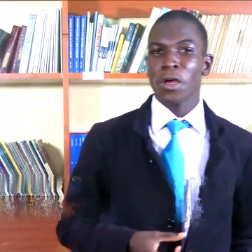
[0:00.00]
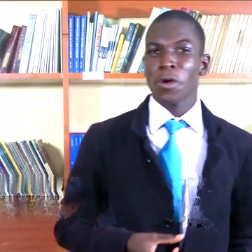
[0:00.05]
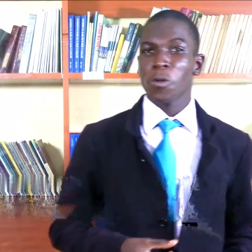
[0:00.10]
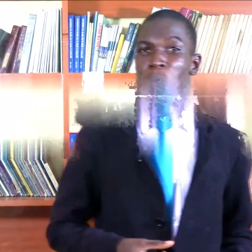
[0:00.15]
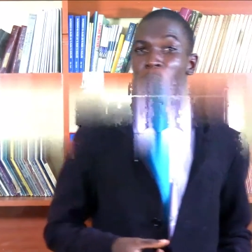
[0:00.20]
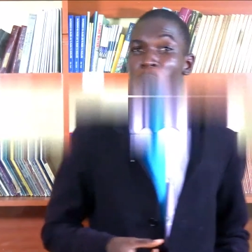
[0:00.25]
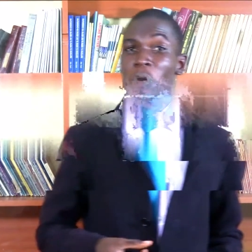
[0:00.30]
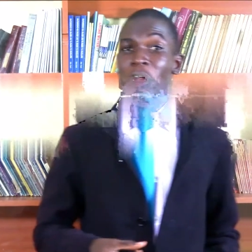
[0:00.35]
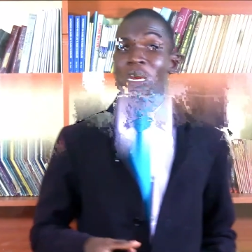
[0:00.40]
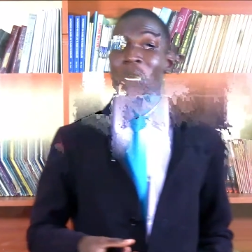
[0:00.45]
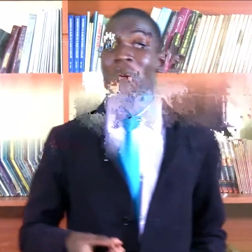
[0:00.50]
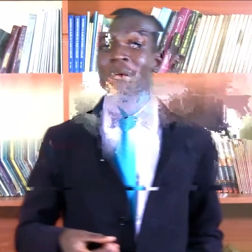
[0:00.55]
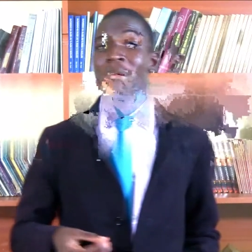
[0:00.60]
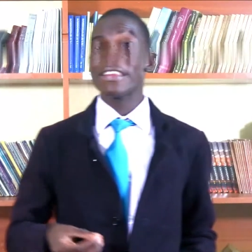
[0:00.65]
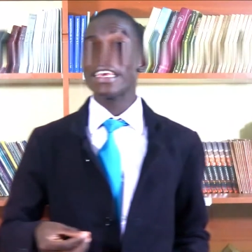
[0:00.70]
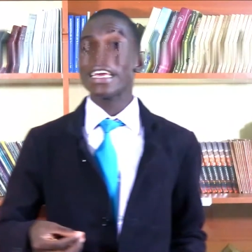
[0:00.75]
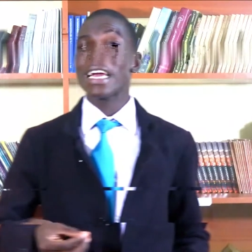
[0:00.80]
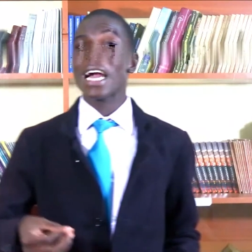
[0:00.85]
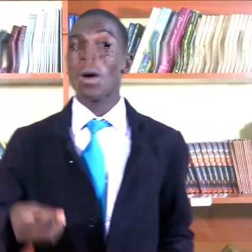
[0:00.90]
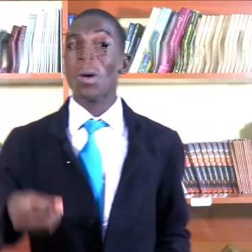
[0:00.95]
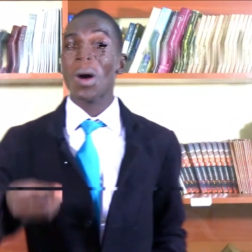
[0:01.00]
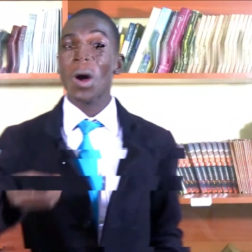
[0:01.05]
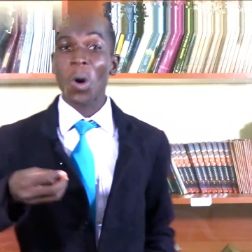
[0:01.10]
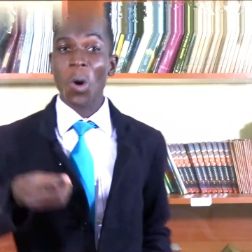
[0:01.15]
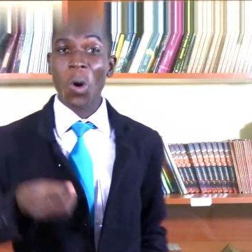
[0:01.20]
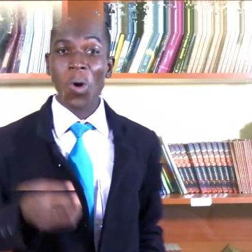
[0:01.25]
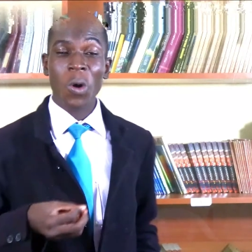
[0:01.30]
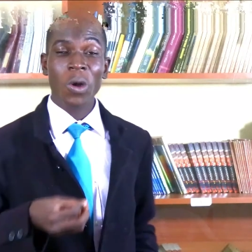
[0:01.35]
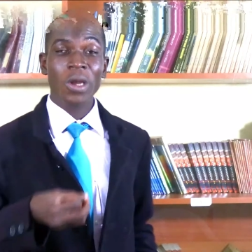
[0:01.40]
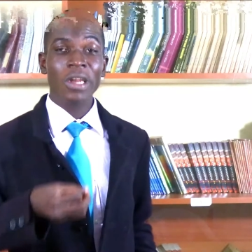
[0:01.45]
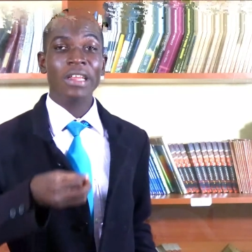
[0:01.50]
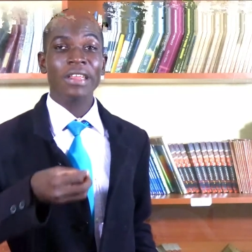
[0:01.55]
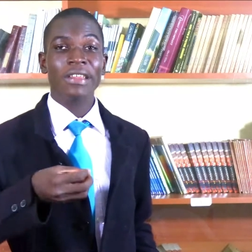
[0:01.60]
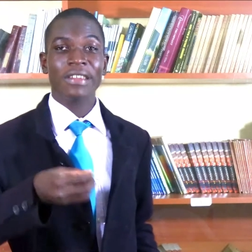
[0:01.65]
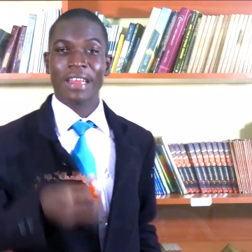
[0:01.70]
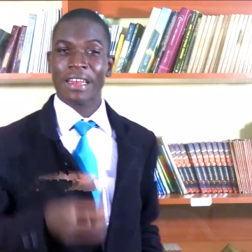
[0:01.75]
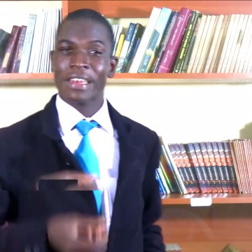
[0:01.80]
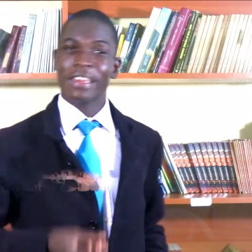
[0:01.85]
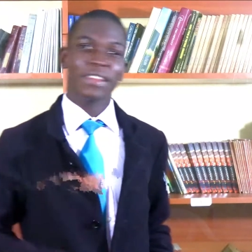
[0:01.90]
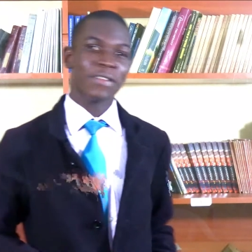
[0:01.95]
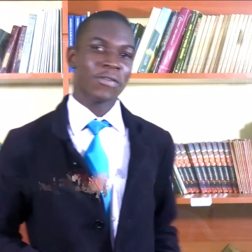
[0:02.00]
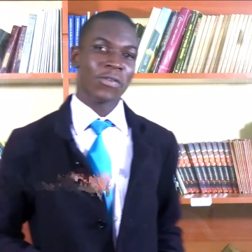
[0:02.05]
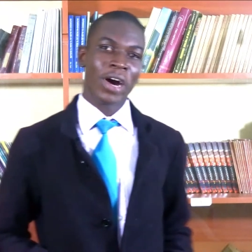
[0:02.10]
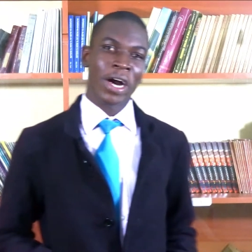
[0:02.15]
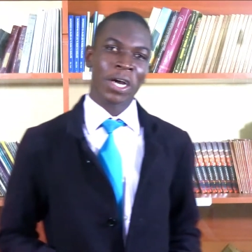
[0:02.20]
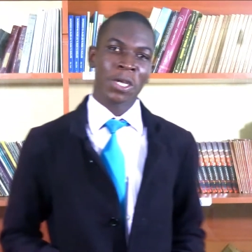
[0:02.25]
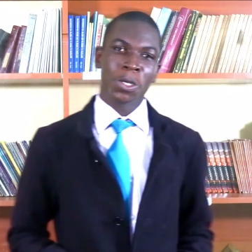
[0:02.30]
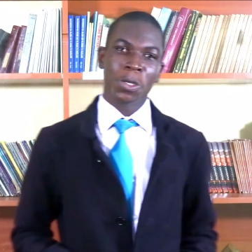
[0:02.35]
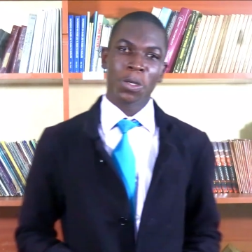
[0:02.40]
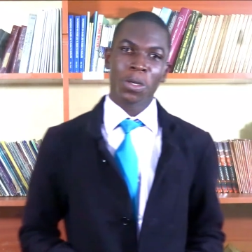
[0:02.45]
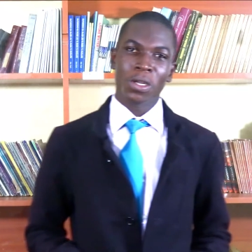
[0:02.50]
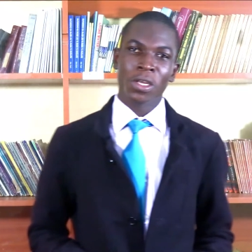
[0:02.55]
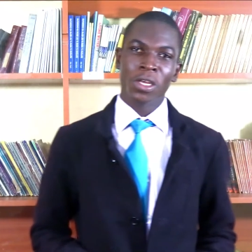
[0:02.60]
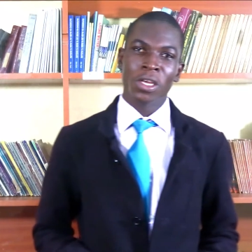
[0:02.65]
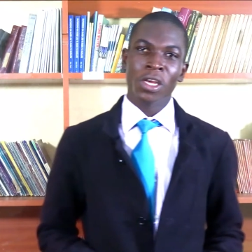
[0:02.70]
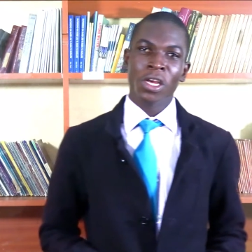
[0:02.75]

We only seek our own satisfaction.